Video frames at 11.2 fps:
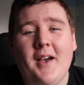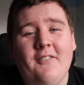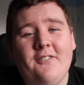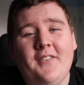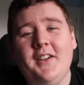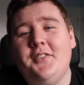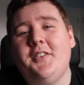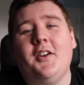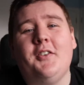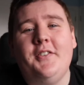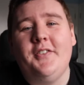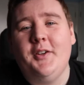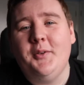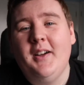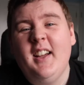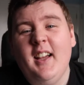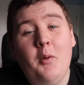a 5-star review,
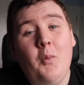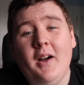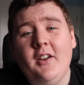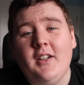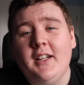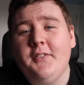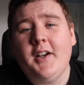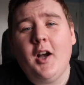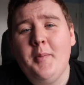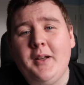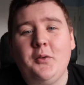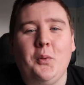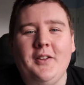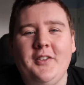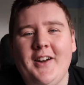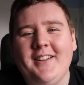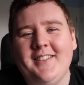and why not leave a comment while
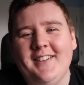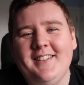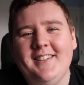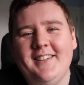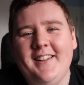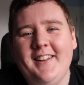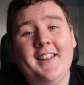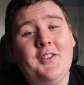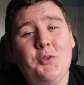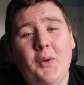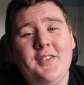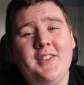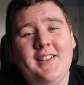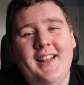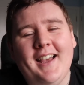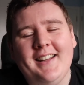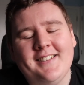you're at it. Thanks for watching,
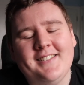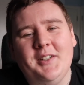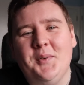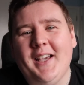and I'll see you